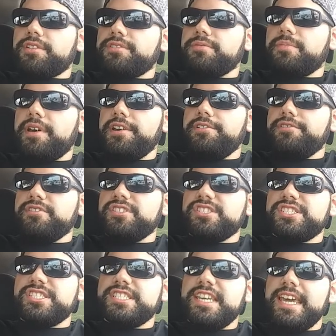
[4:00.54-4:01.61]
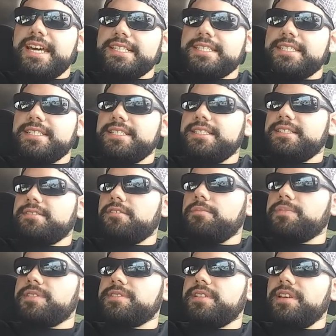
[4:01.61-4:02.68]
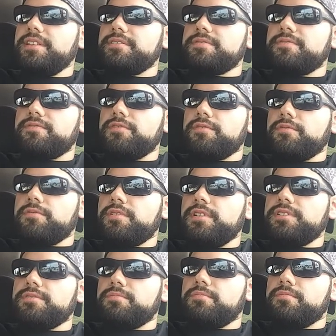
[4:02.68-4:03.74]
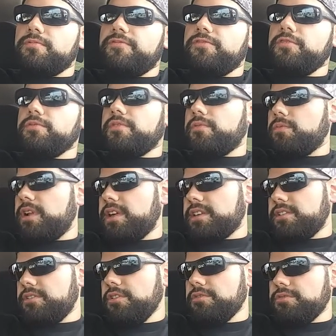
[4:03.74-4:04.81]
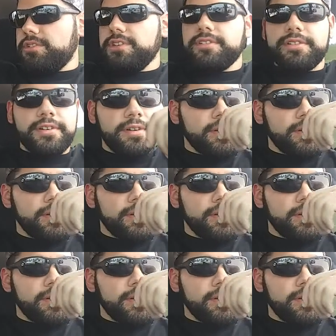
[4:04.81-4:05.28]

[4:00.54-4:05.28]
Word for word: expired. Shit! Hope he stays for at least a few, well, like another year.